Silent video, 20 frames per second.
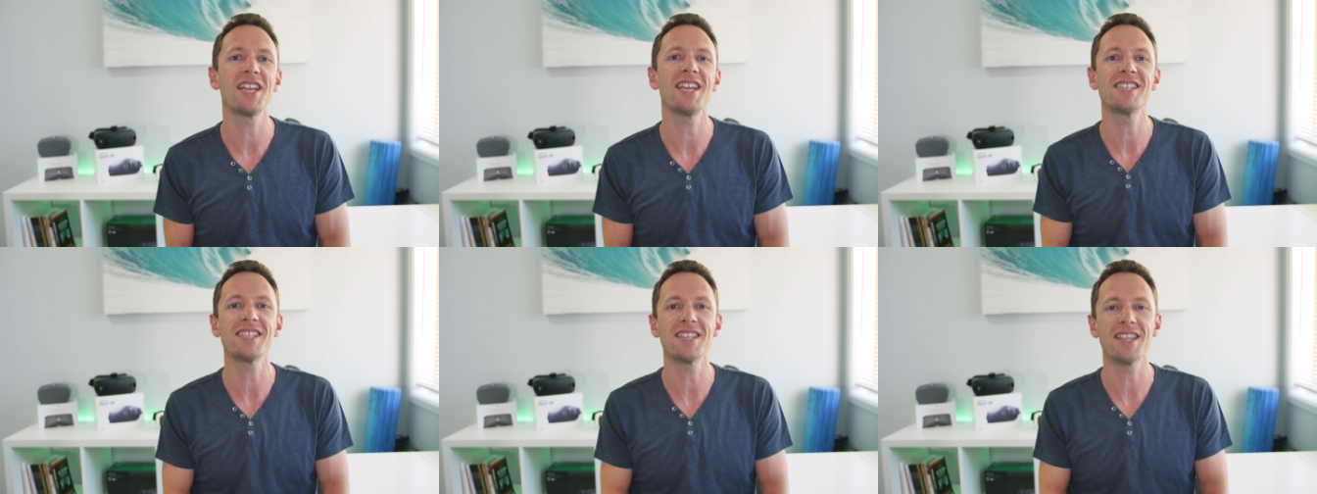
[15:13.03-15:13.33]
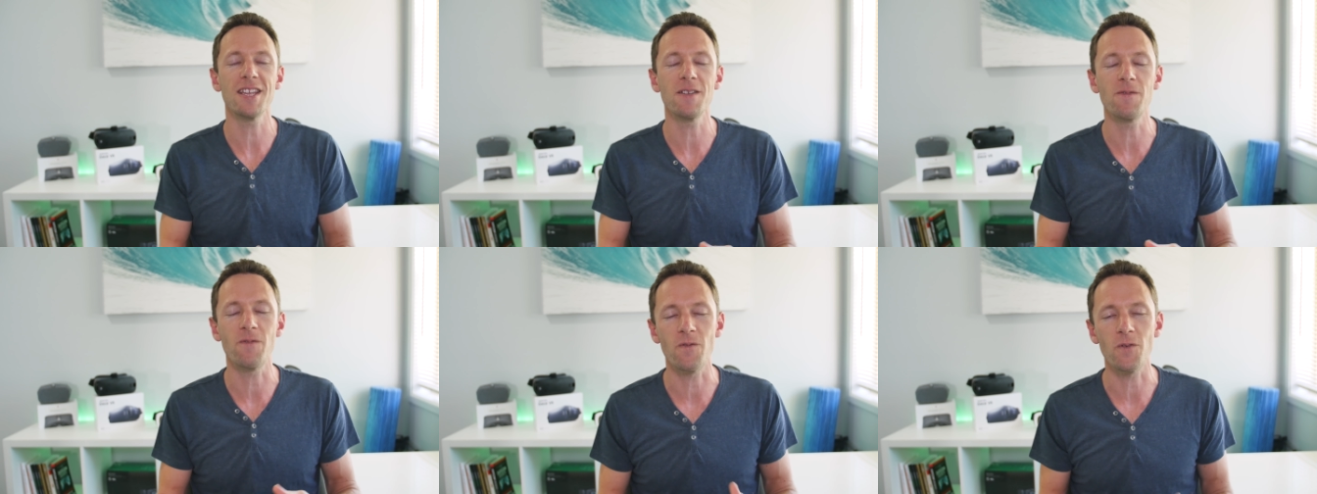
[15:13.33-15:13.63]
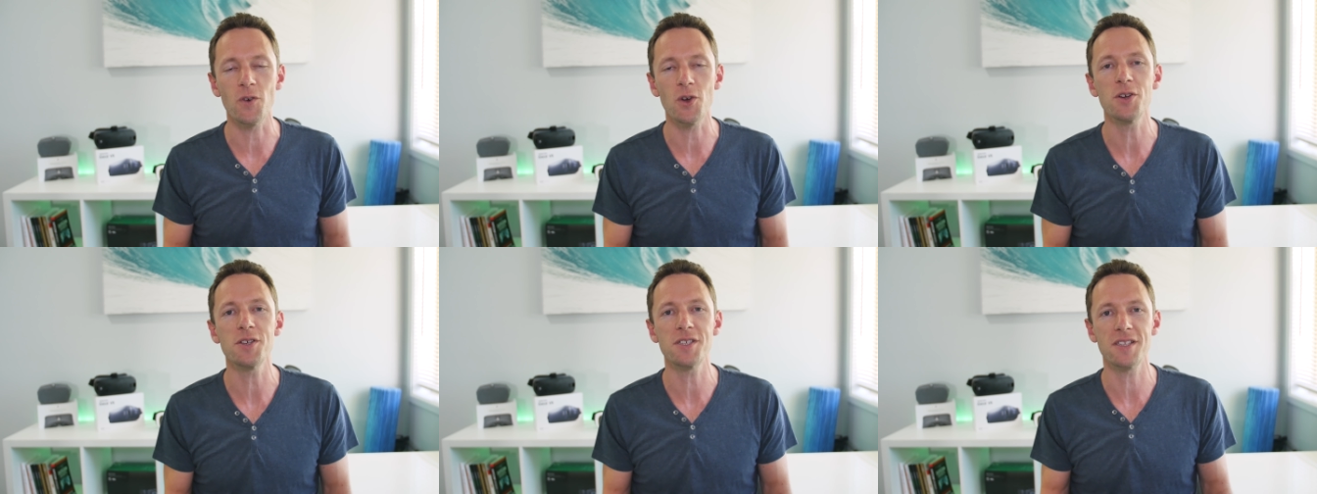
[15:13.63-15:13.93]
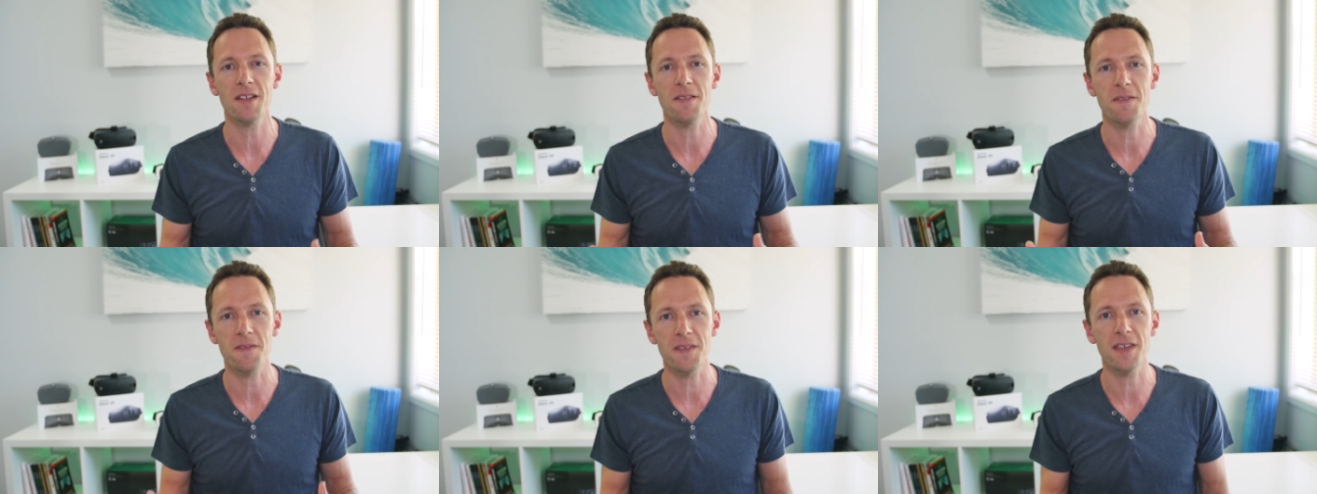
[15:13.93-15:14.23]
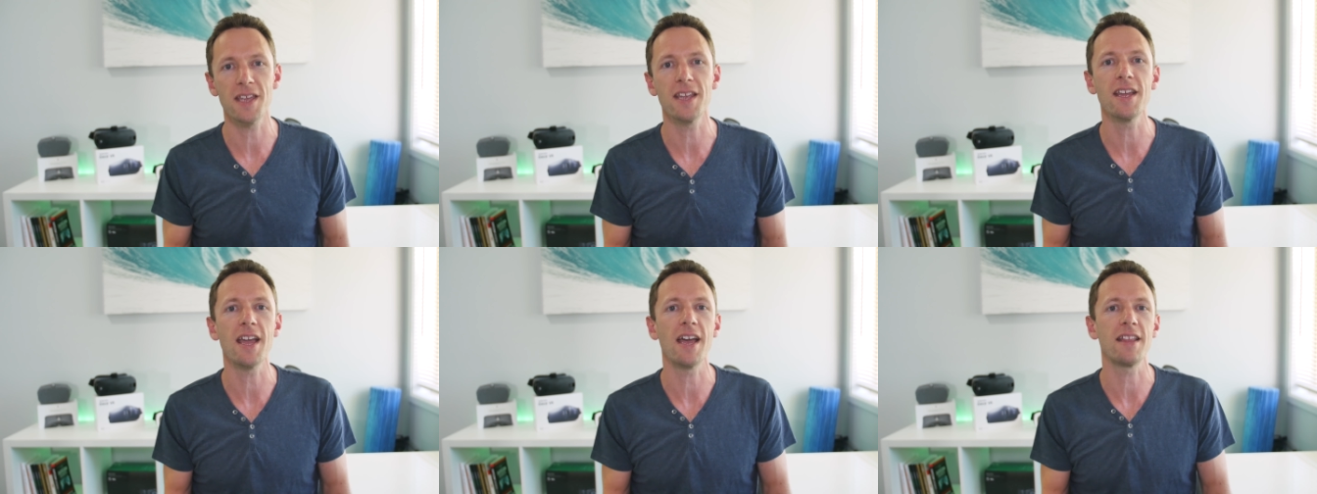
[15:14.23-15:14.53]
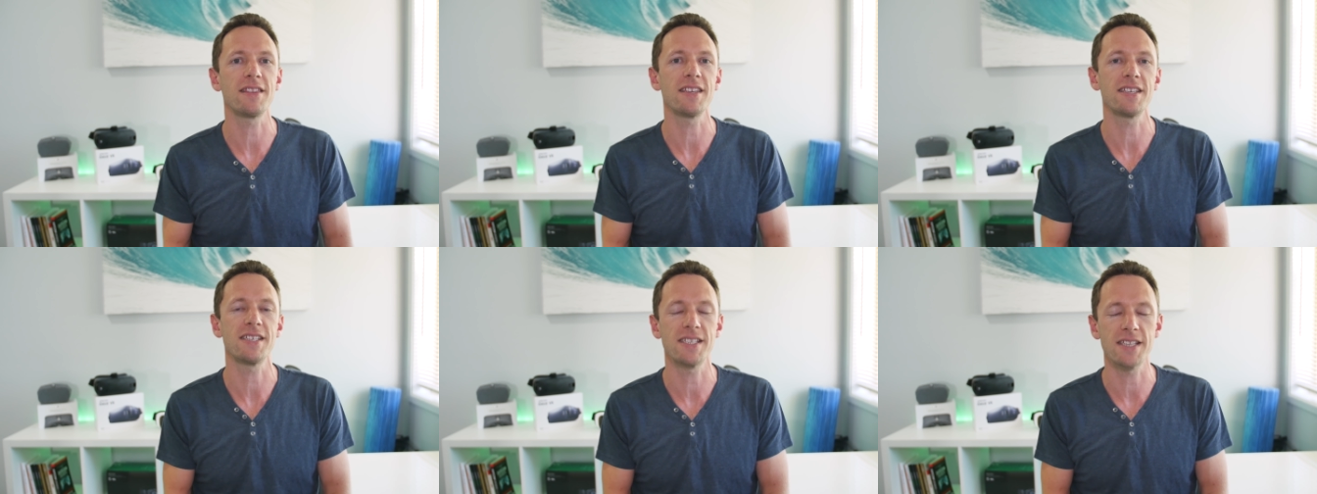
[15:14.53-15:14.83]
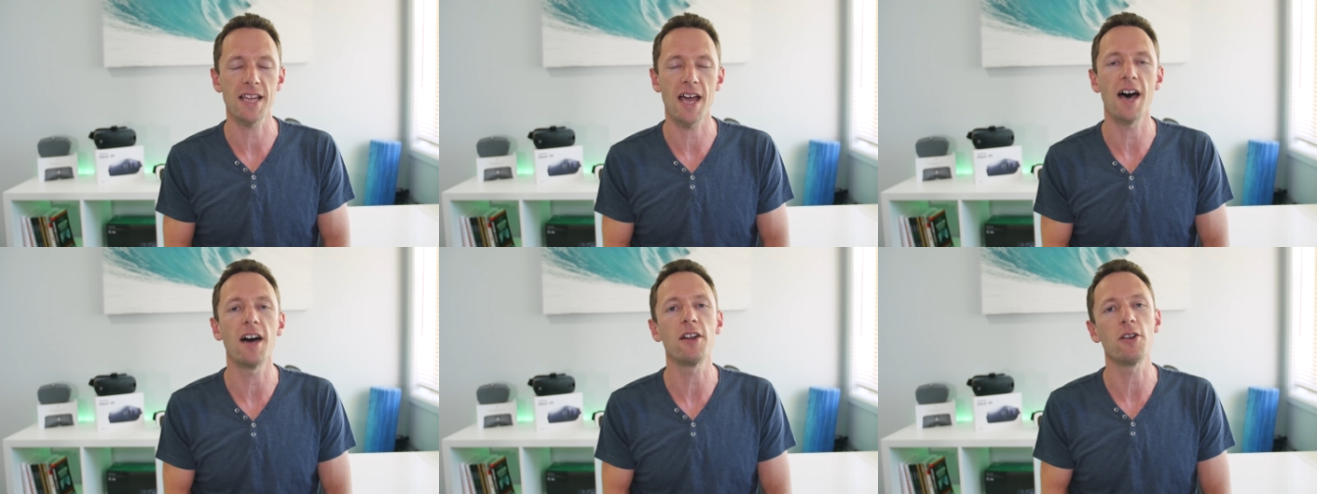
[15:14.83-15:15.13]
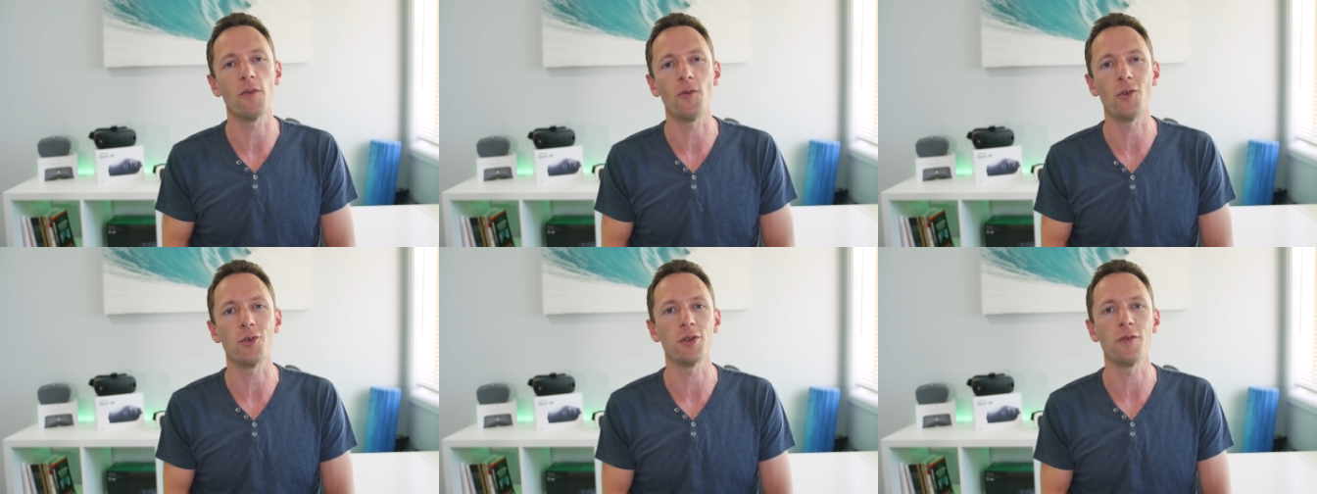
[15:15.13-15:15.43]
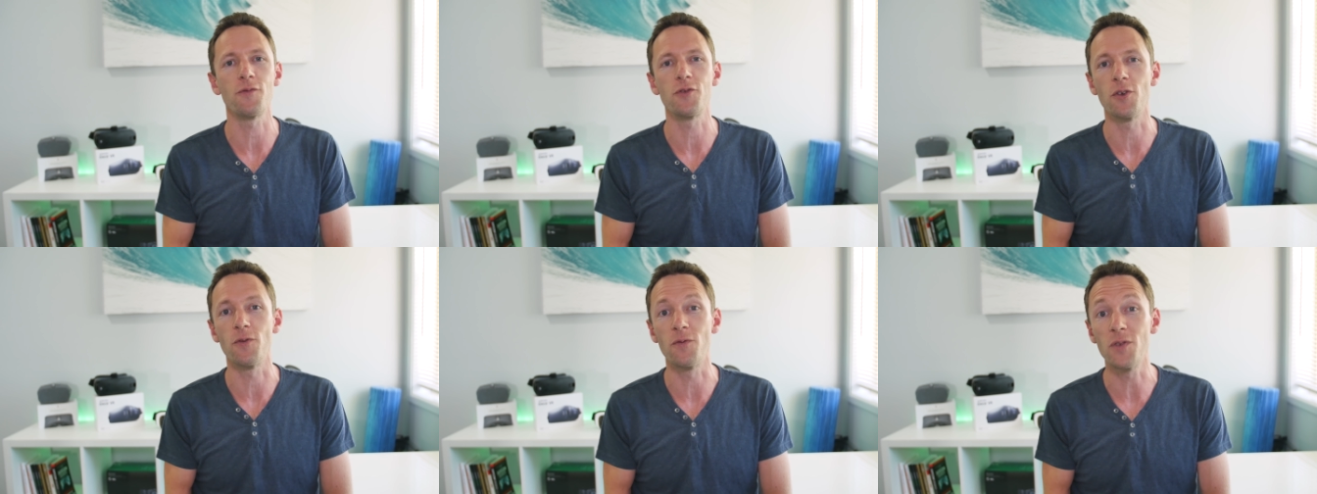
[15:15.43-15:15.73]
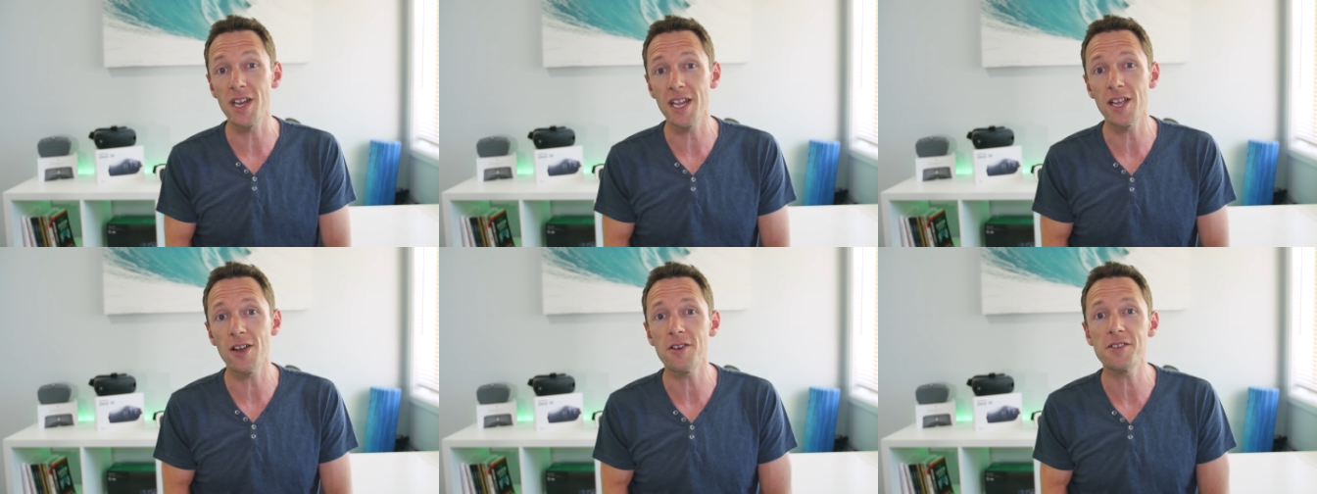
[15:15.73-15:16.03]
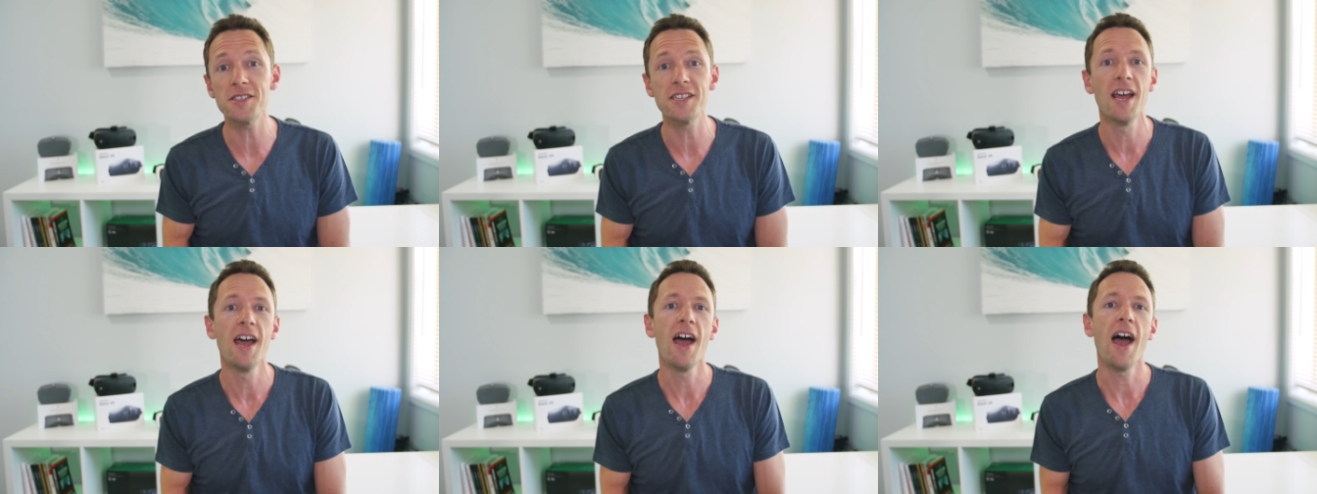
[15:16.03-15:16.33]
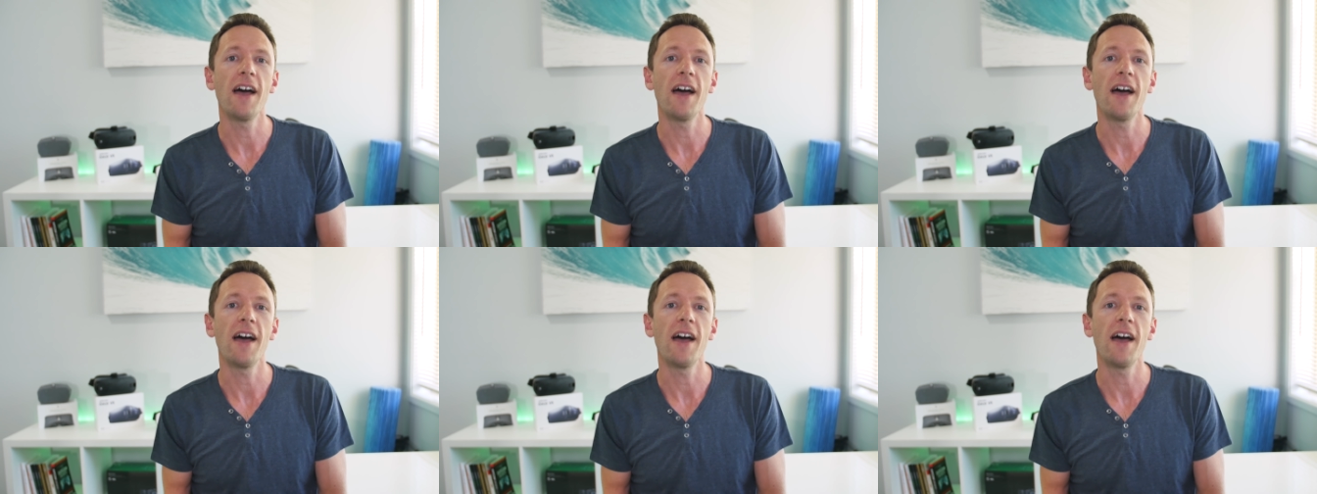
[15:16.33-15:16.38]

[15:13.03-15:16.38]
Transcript: isn't the first thing at the start of all of your videos